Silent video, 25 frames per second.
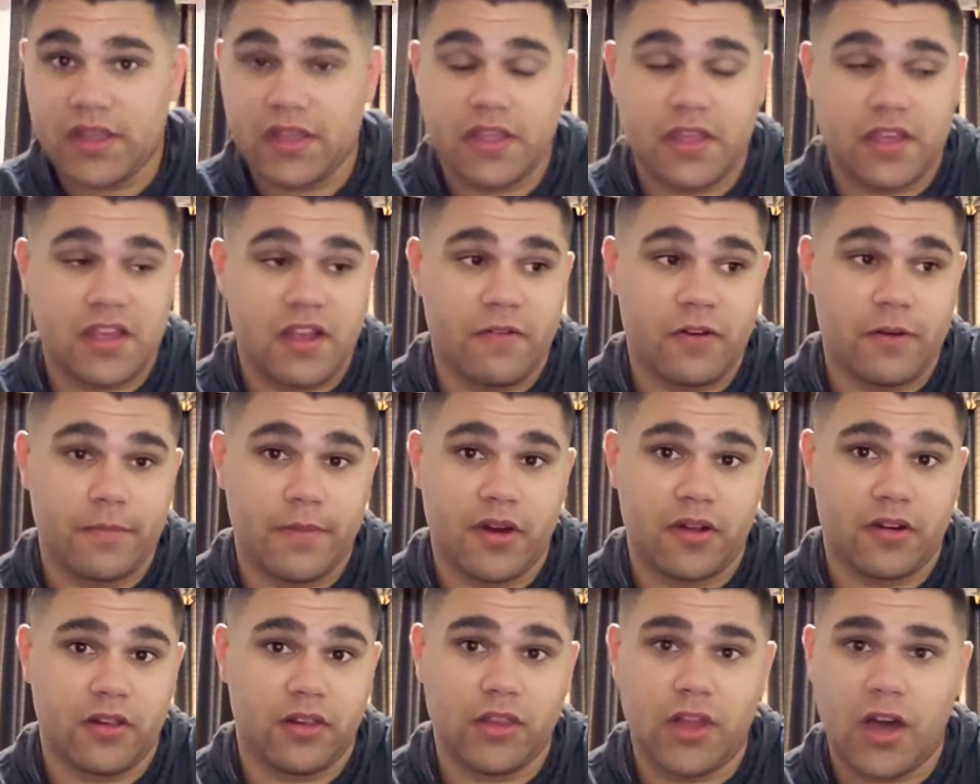He covered
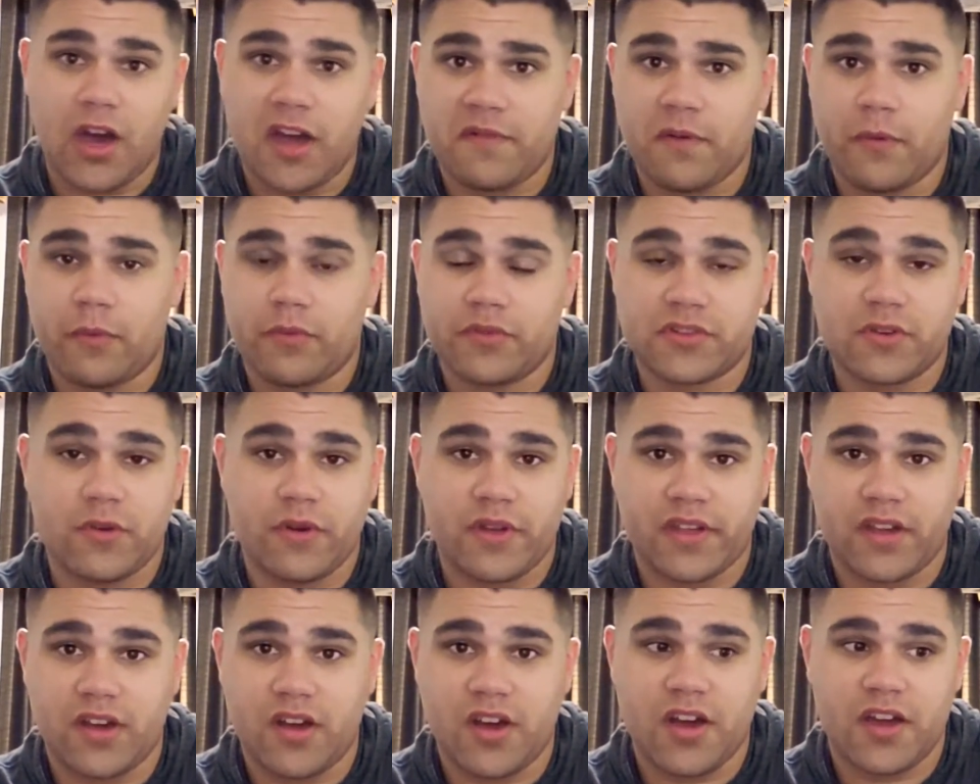about a lot of what was
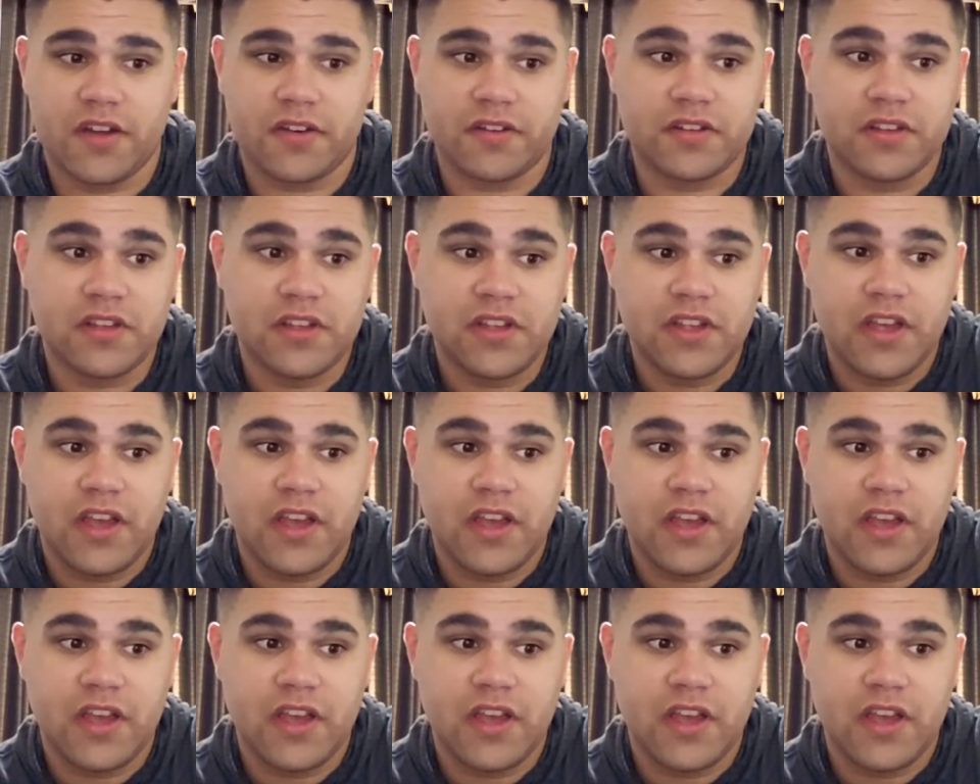going on,